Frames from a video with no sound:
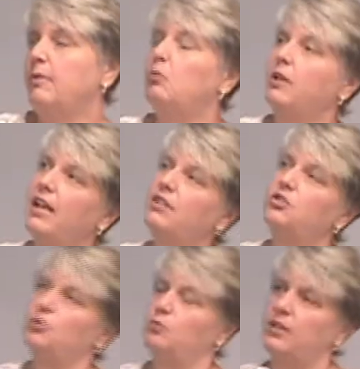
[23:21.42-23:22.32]
But when I
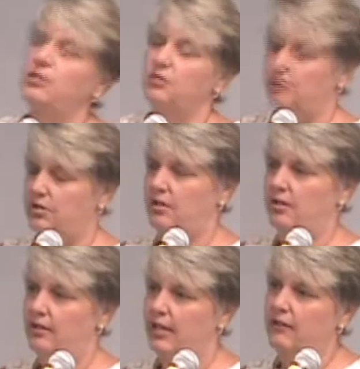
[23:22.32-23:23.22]
surrendered
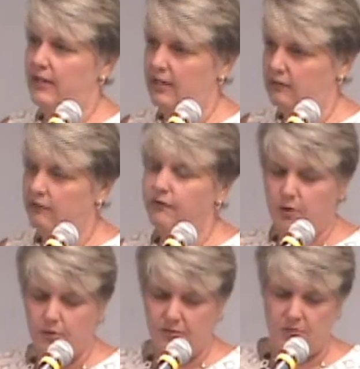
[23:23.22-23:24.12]
to the love that
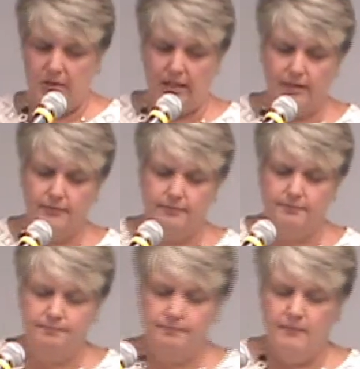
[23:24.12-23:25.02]
informed me,
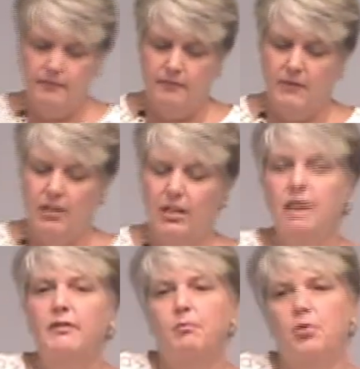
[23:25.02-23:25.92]
the
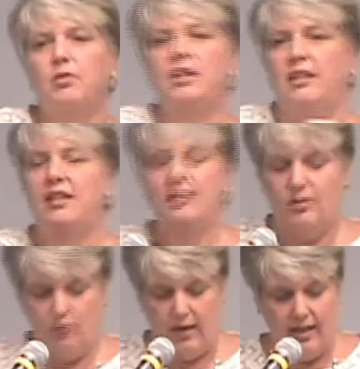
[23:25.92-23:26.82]
love that pointed
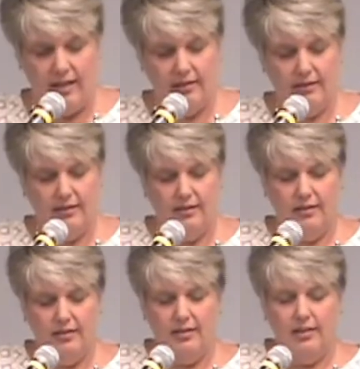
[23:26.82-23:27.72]
this way,
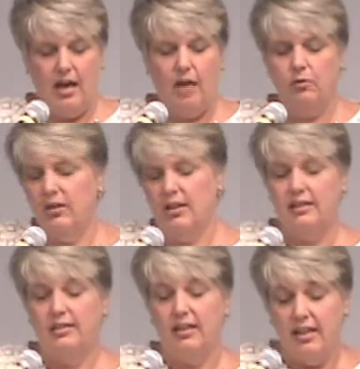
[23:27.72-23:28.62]
I
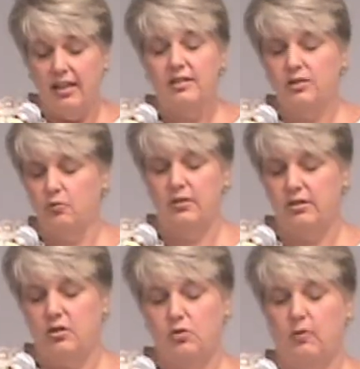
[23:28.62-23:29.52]
realized that this
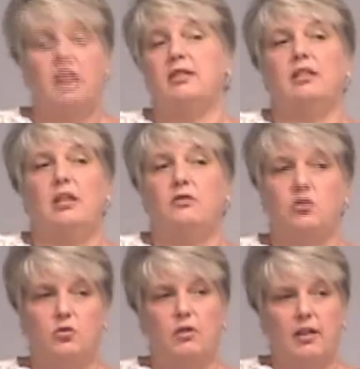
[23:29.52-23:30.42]
was the sweetest
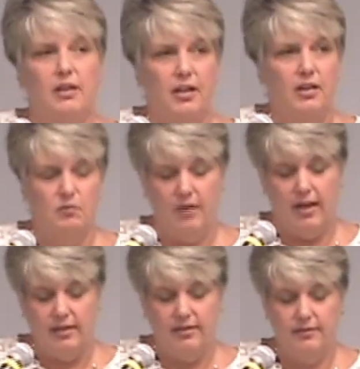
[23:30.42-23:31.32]
love story that I could
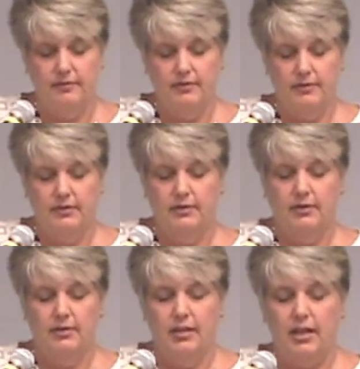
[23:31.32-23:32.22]
write.
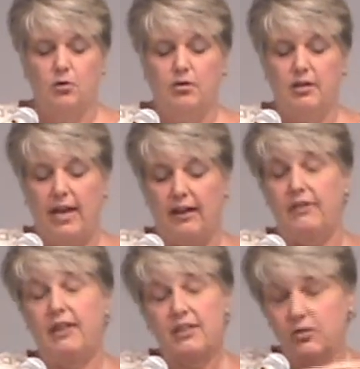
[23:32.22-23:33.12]
In order to have